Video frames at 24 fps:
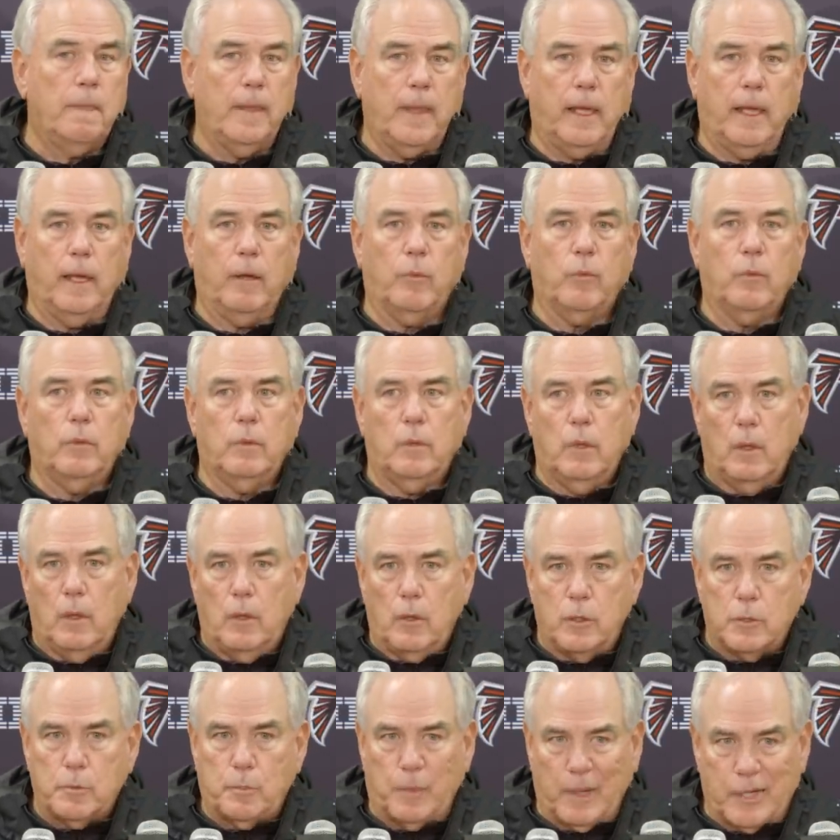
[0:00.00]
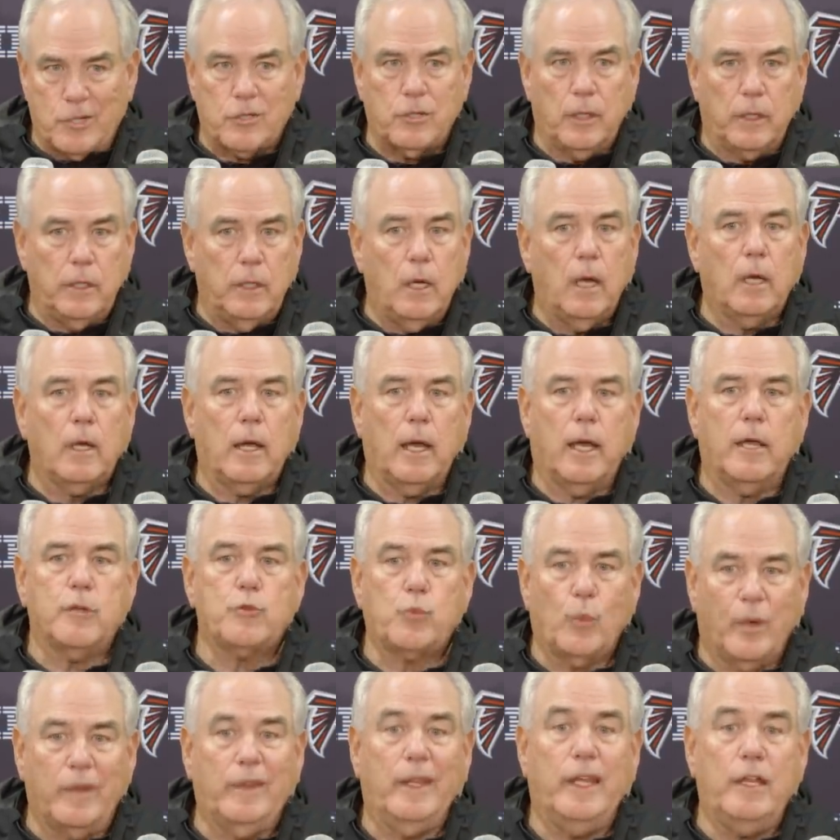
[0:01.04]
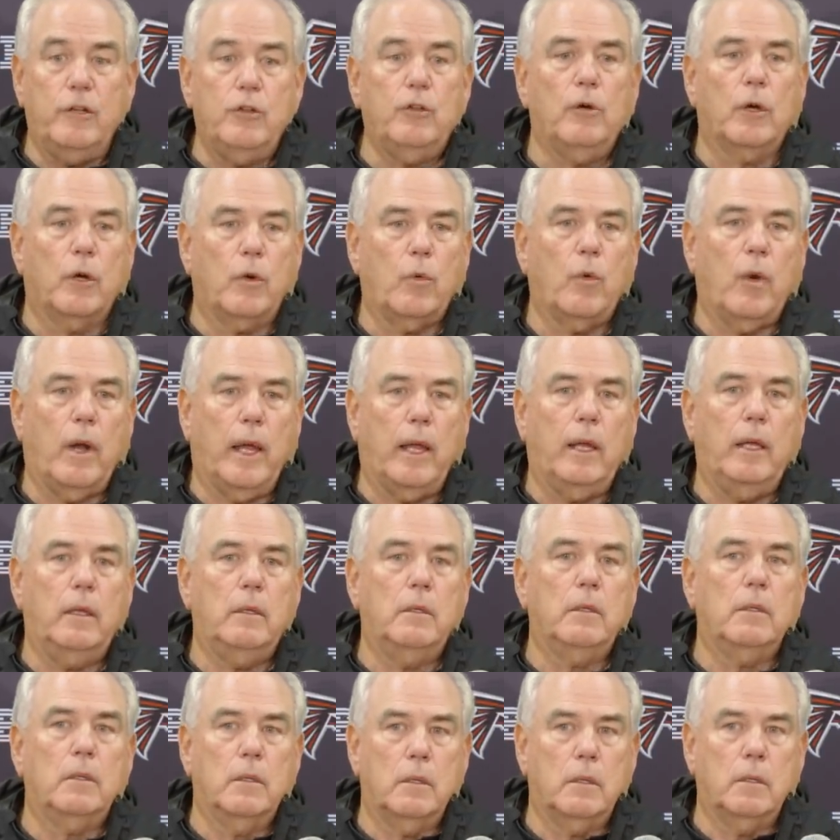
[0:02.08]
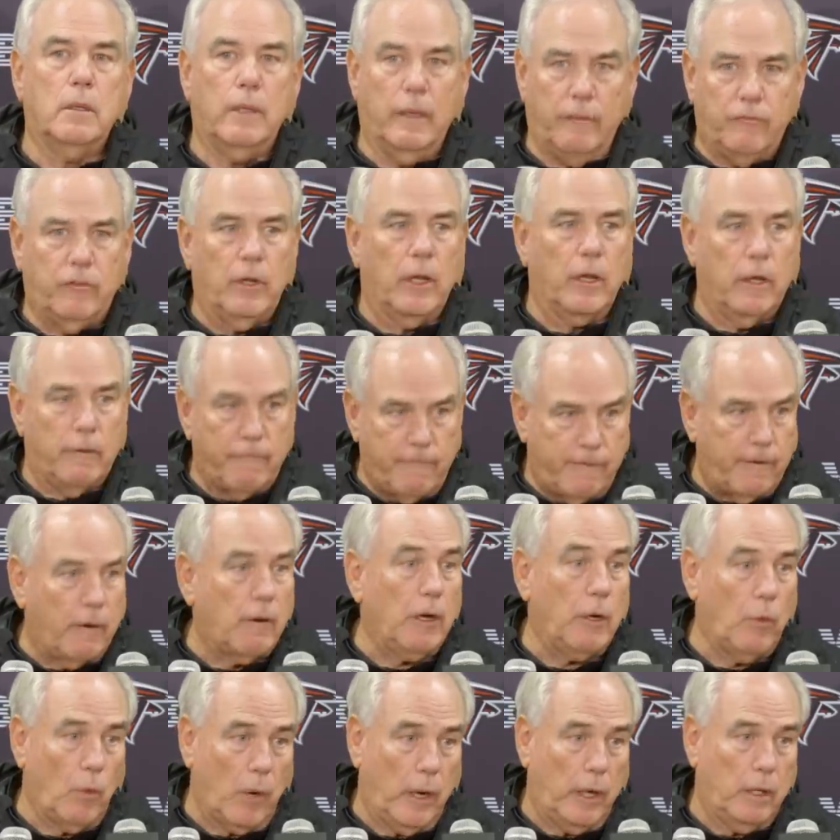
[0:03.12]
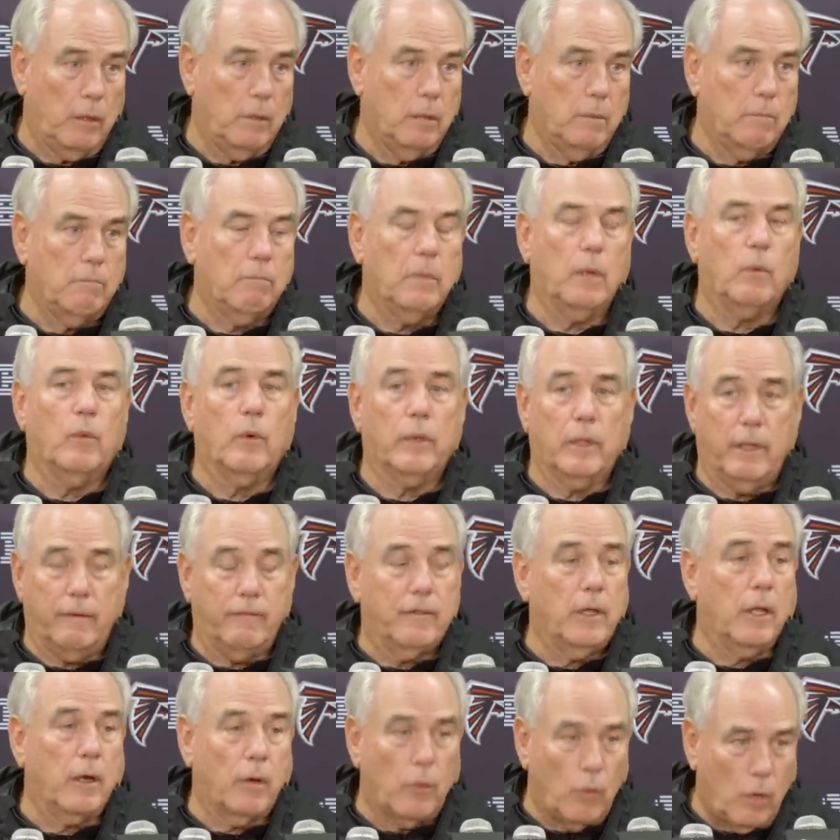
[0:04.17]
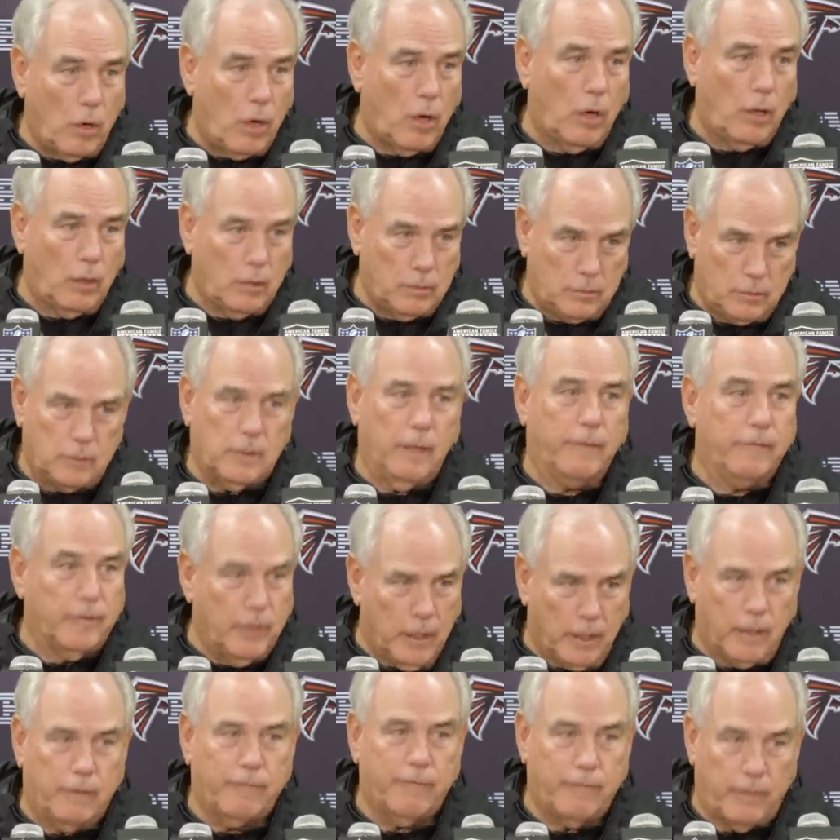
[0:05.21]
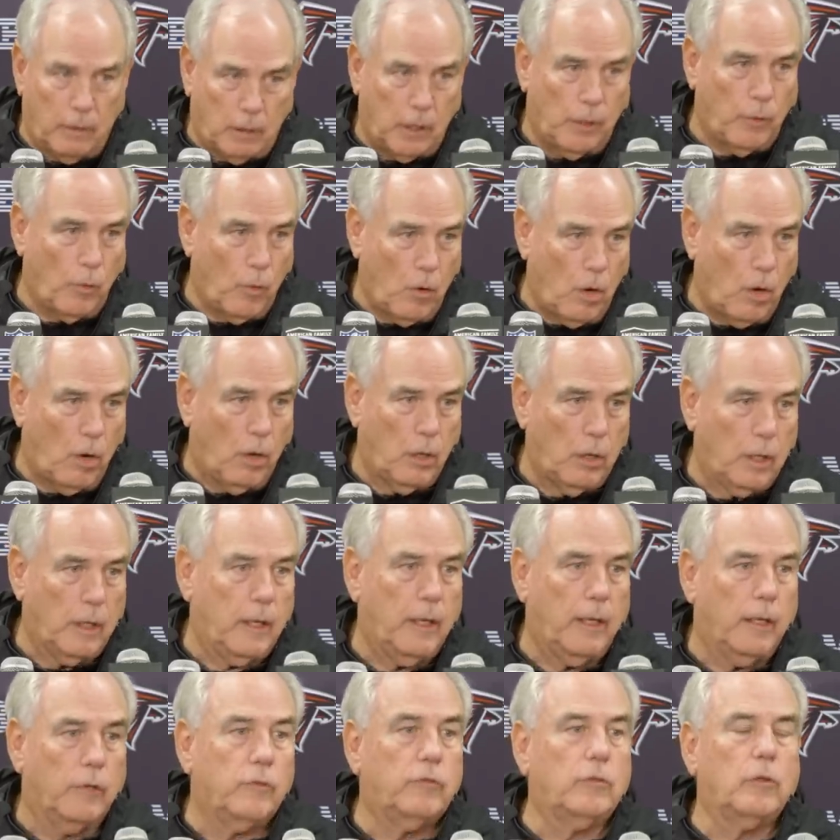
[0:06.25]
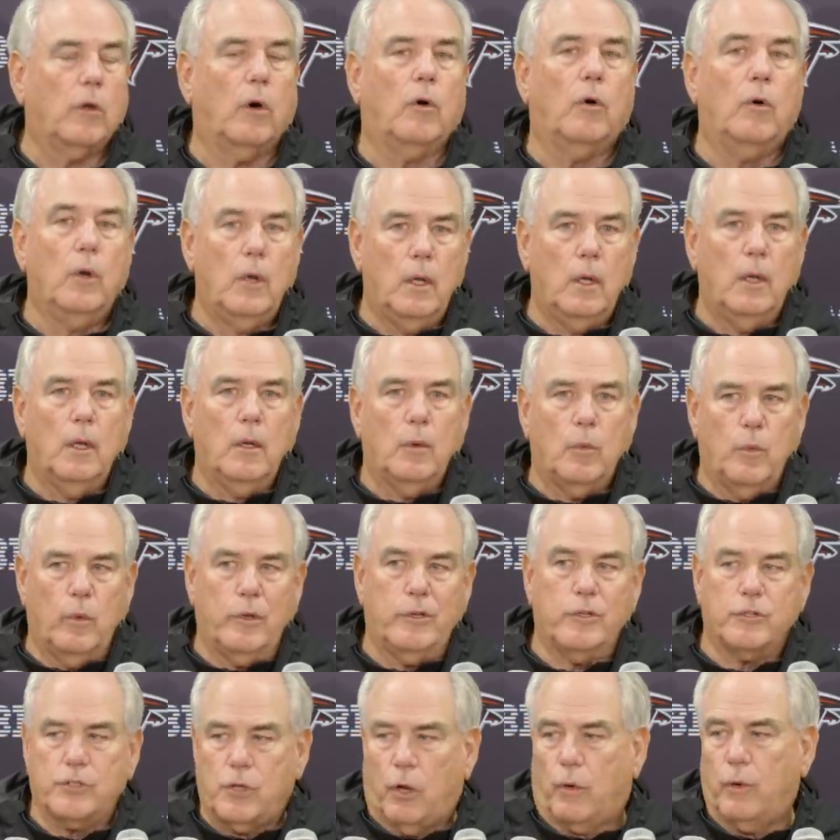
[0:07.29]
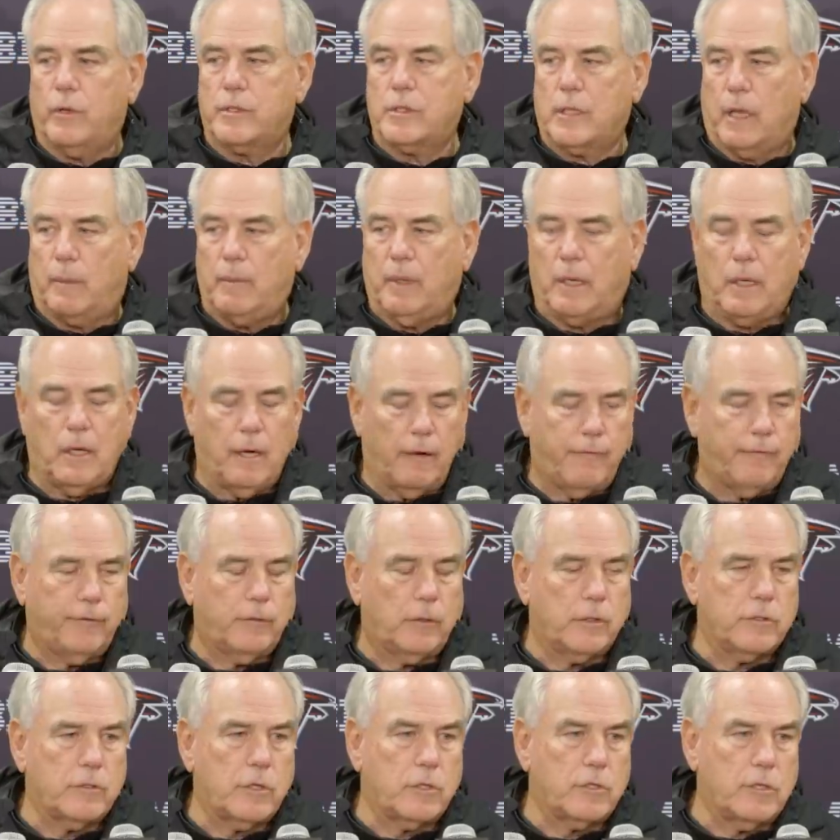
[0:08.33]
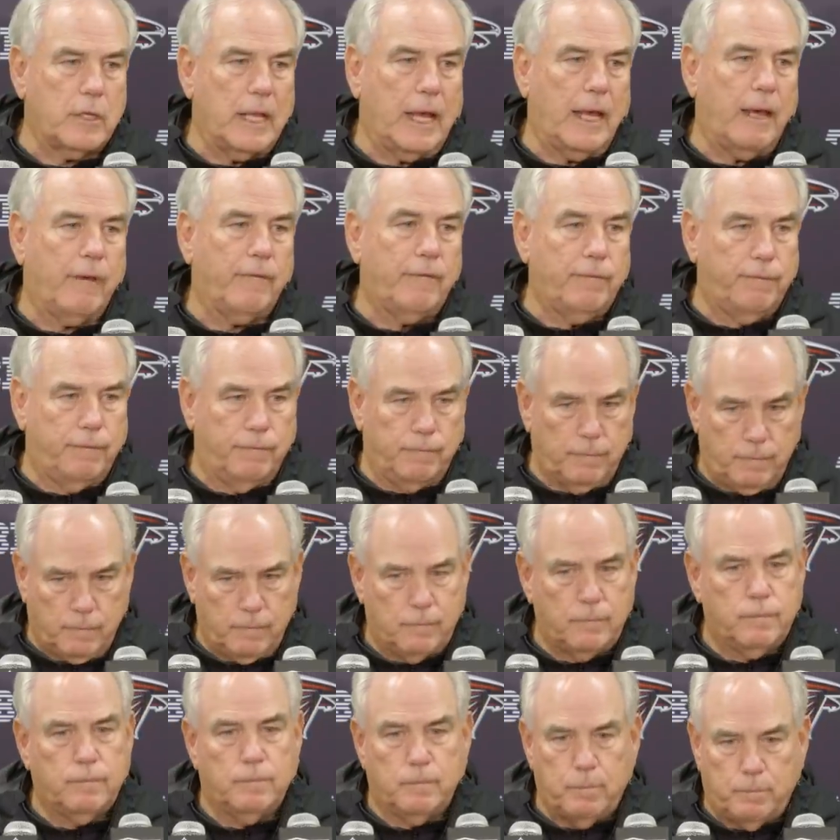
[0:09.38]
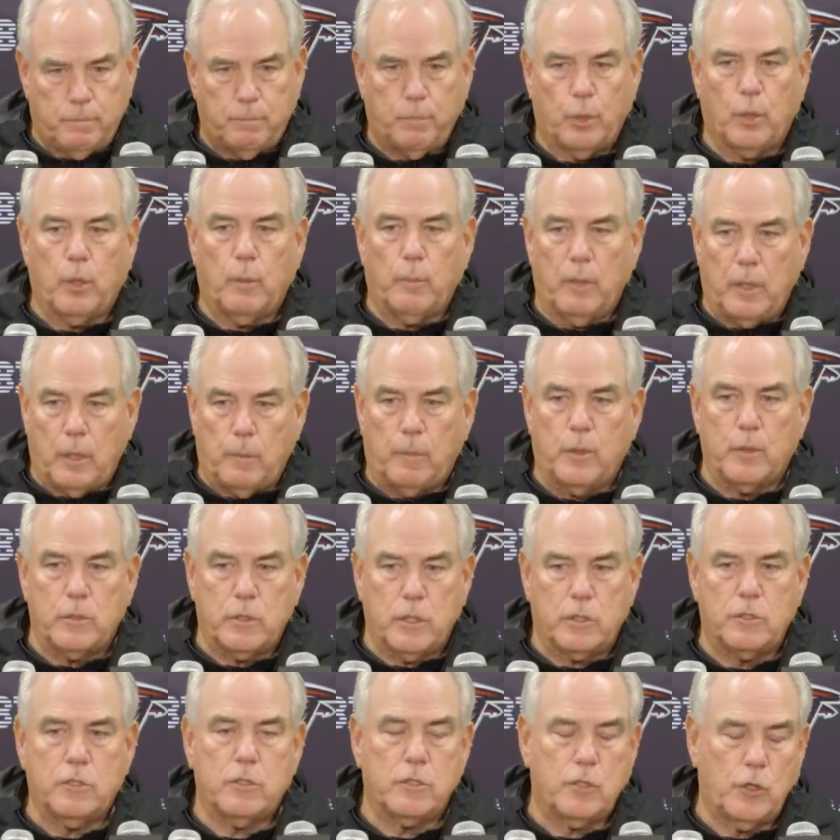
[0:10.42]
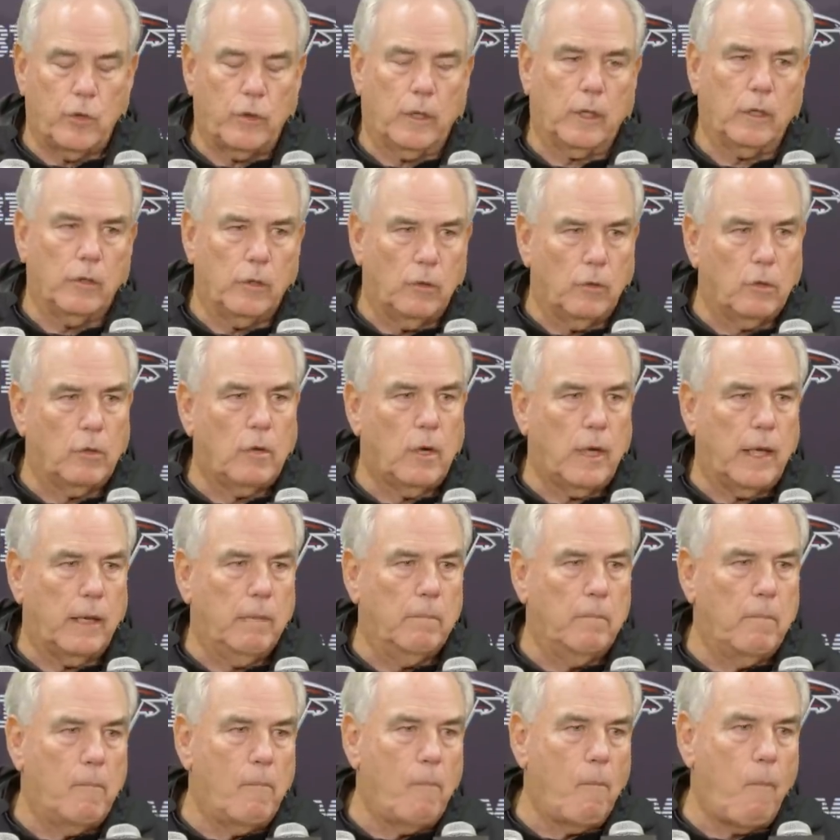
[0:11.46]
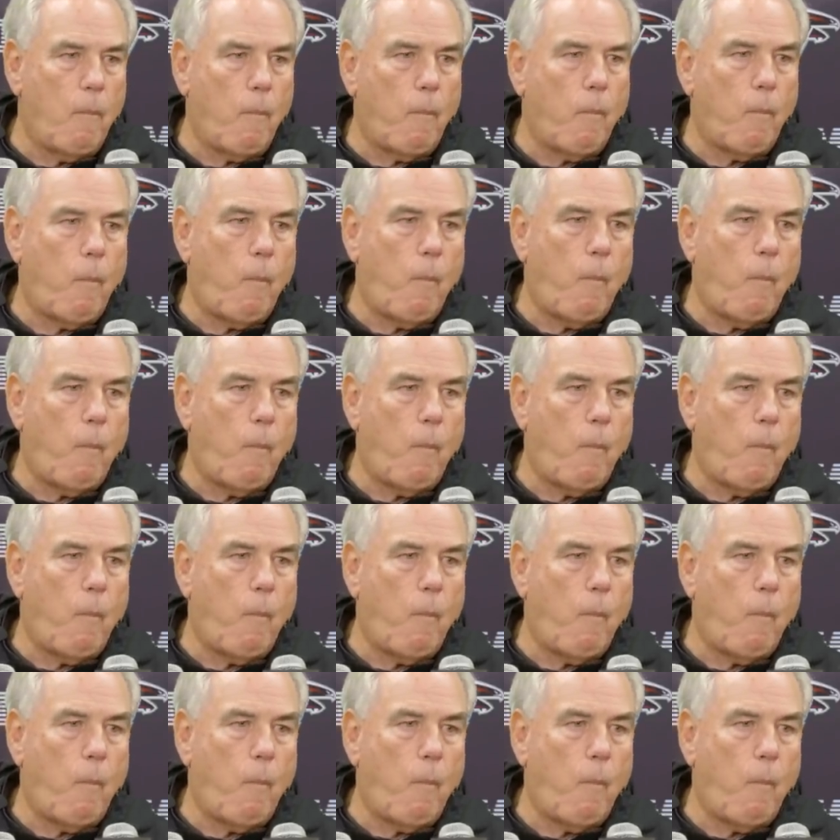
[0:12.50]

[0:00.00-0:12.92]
and especially young guys, when they do it right, they've done it very right. But when they've done it wrong, they've done it very wrong. And so we just always got to be careful as a staff put them in a position so they can do it right. So it would be